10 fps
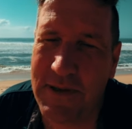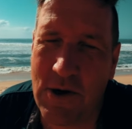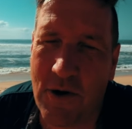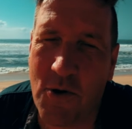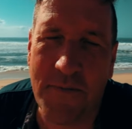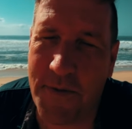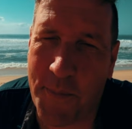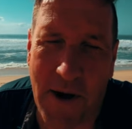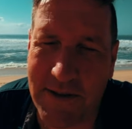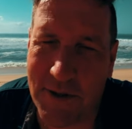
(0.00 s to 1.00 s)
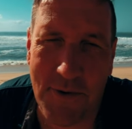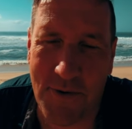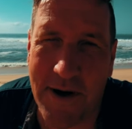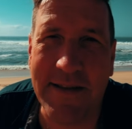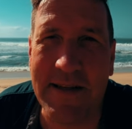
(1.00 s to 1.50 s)
they're not good for bicycle
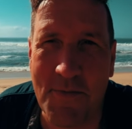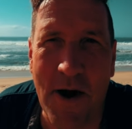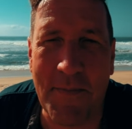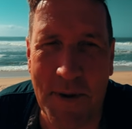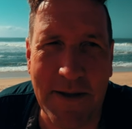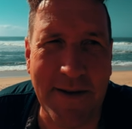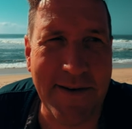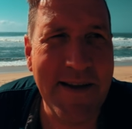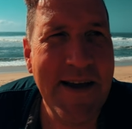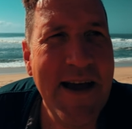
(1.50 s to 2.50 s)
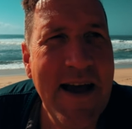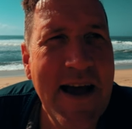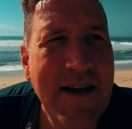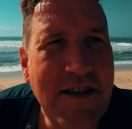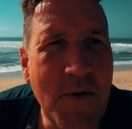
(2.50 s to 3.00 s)
riding, that's my opinion.
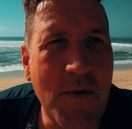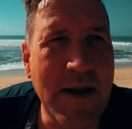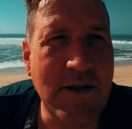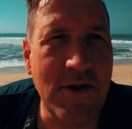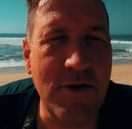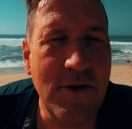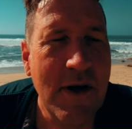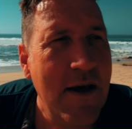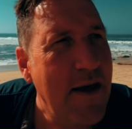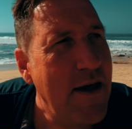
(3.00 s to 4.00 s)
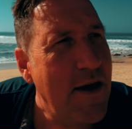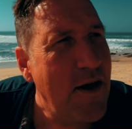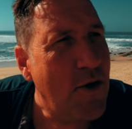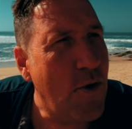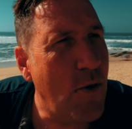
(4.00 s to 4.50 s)
So we went to
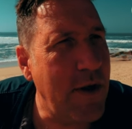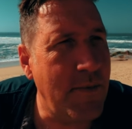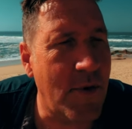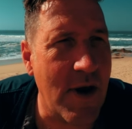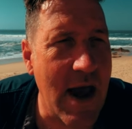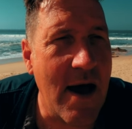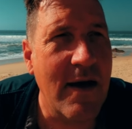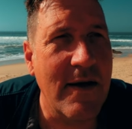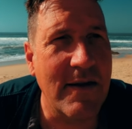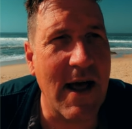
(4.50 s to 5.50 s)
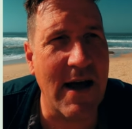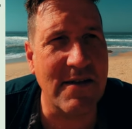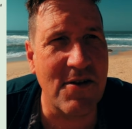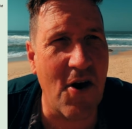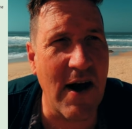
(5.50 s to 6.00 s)
Coimbra
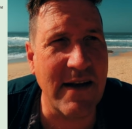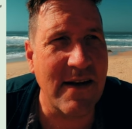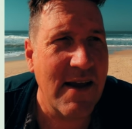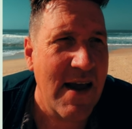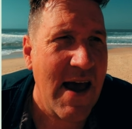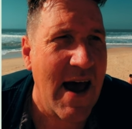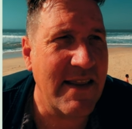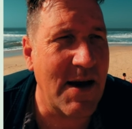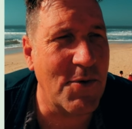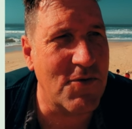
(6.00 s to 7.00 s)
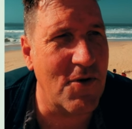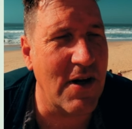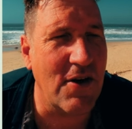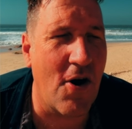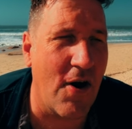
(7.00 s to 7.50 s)
last night, and that was
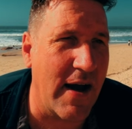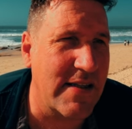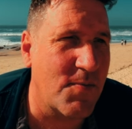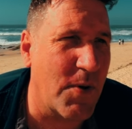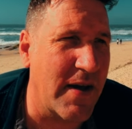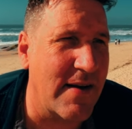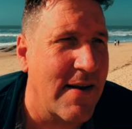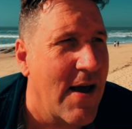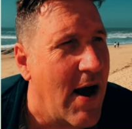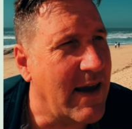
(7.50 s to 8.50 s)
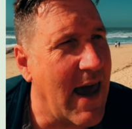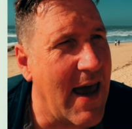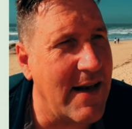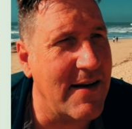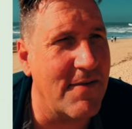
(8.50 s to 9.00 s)
really nice, but
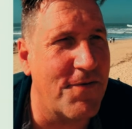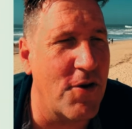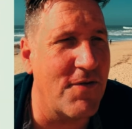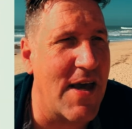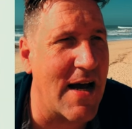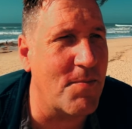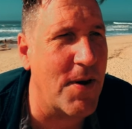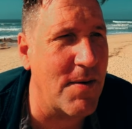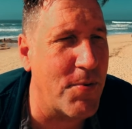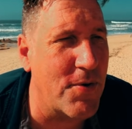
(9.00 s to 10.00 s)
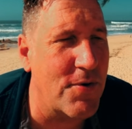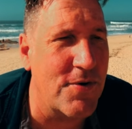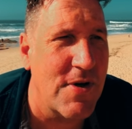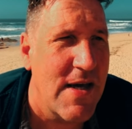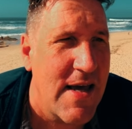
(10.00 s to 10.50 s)
again, full of young
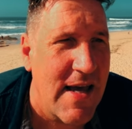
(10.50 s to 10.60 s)
people.